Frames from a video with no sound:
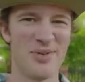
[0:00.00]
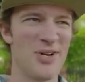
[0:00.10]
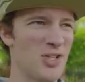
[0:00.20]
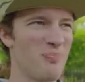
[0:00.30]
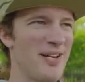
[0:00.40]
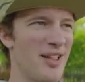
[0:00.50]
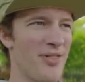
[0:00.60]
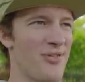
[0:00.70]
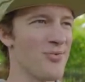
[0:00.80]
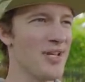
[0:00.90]
gonna spend
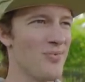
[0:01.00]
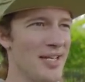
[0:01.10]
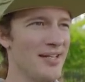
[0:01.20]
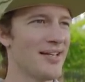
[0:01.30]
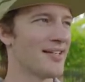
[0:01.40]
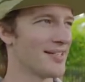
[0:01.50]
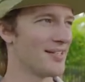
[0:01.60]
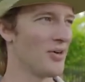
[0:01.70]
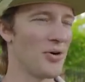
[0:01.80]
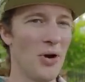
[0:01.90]
three weeks
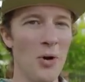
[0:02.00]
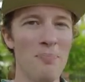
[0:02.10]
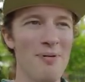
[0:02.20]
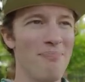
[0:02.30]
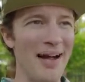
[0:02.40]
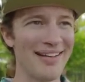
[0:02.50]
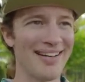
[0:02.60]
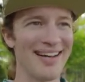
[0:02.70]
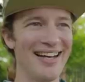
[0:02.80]
on an open banca